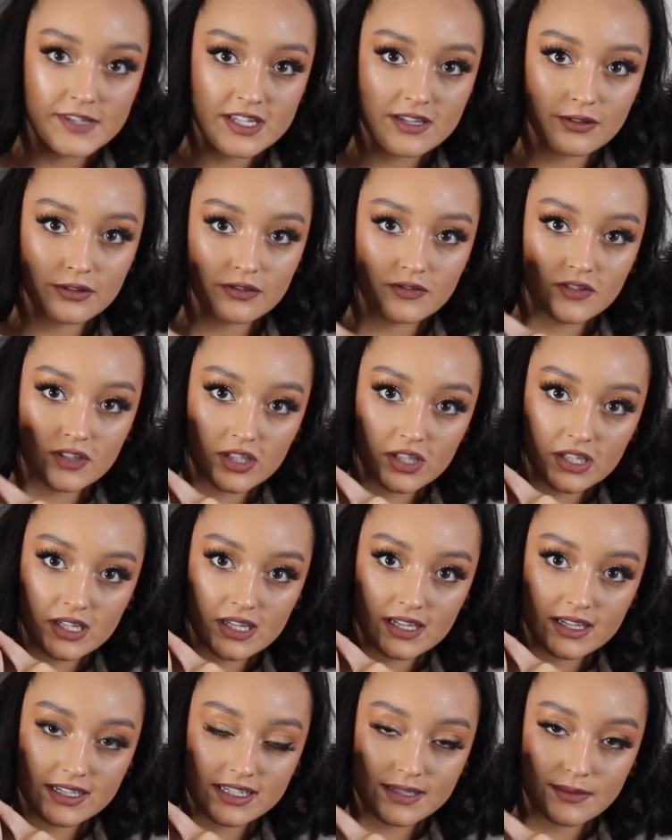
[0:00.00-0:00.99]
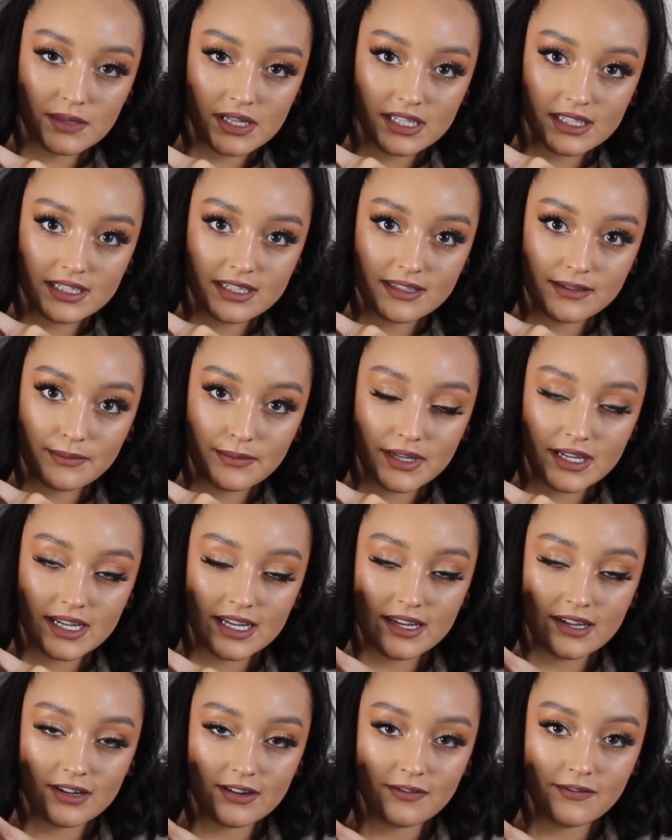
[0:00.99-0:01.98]
So if you're looking to spend some
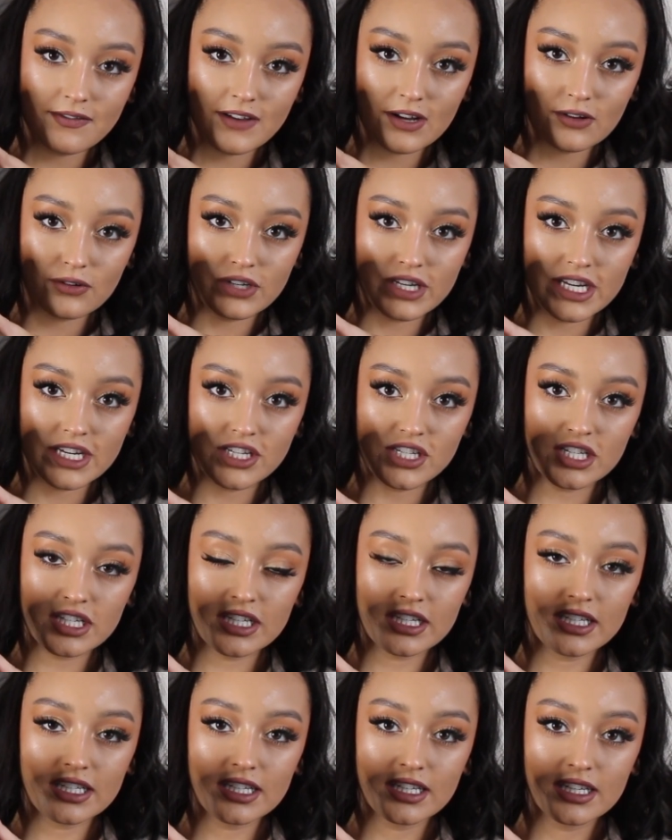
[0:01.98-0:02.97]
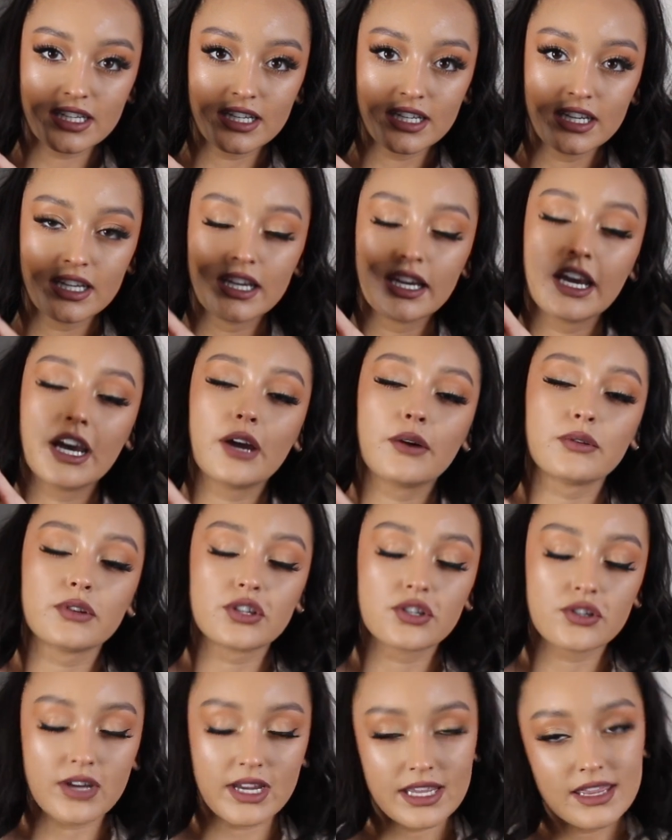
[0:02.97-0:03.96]
money on a foundation, I
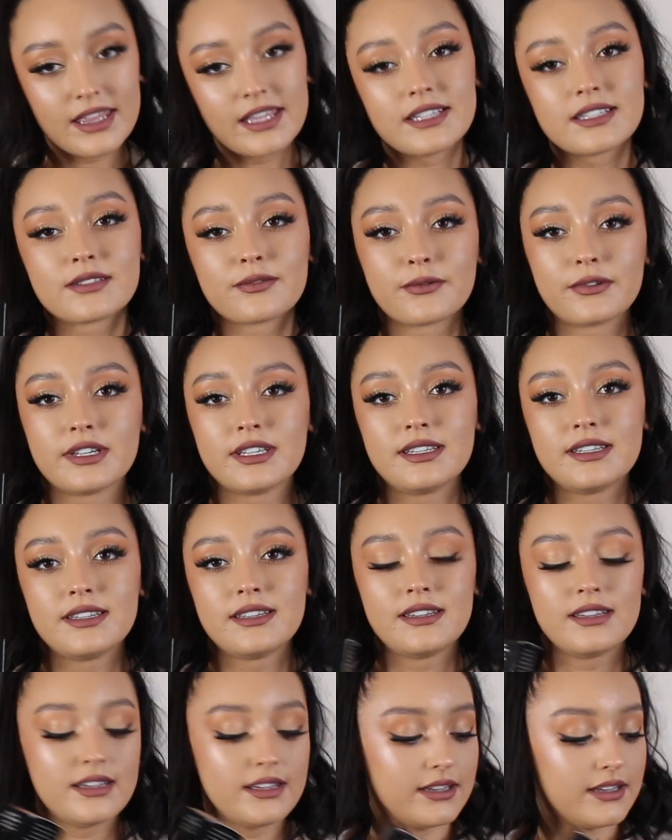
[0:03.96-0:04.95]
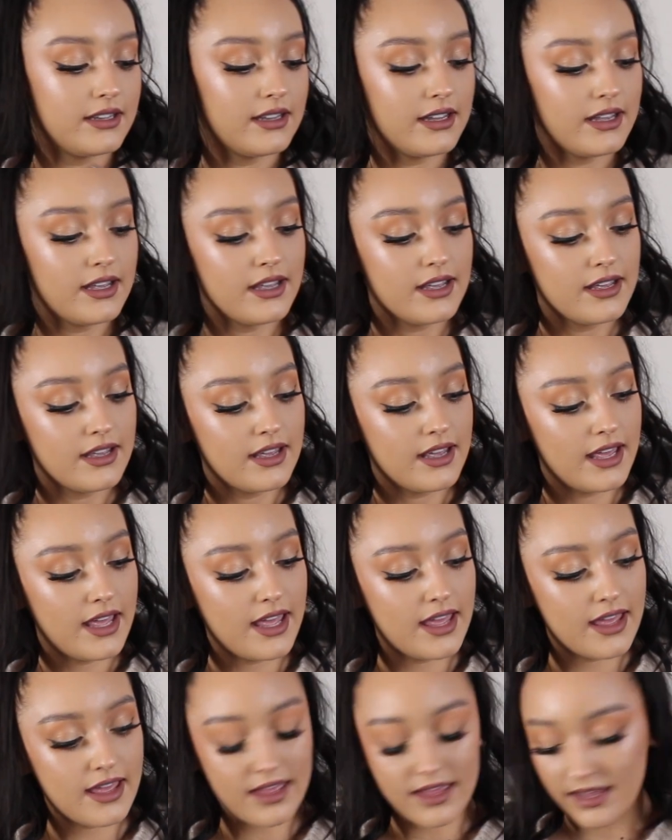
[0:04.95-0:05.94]
would try this one.
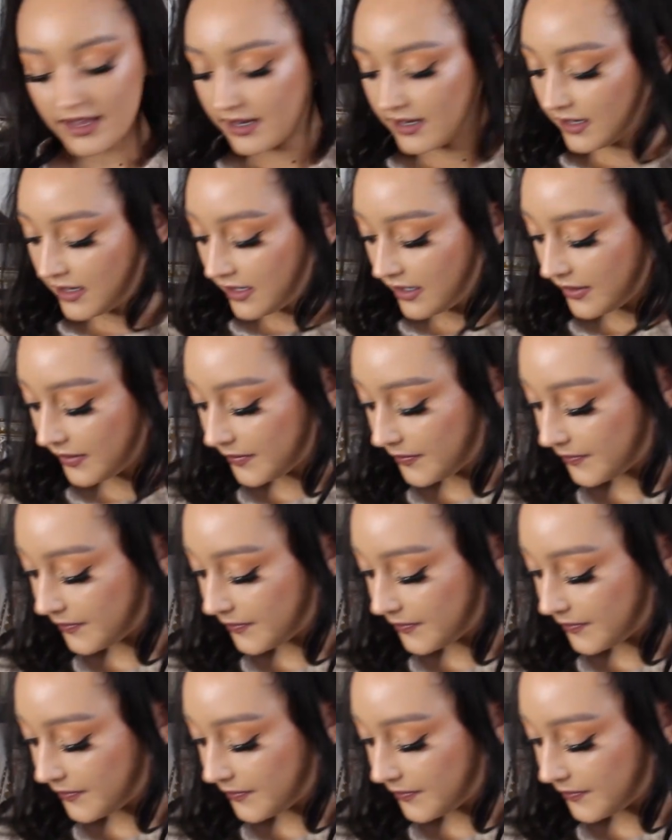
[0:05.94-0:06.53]
And